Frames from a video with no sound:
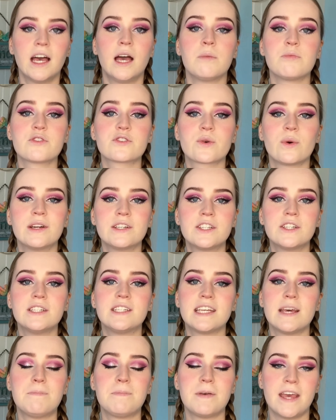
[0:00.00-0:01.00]
I'm just going to
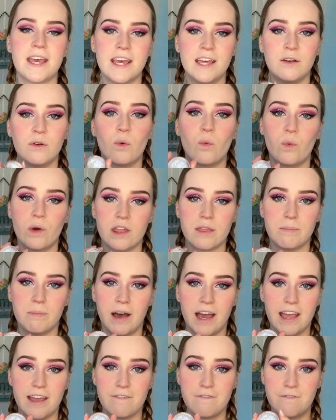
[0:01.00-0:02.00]
dip in with
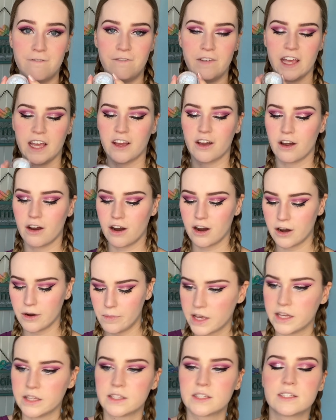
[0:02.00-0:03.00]
my finger.
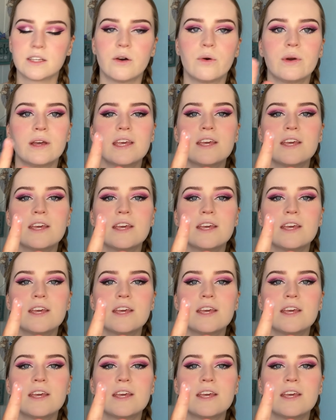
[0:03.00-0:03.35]
It's so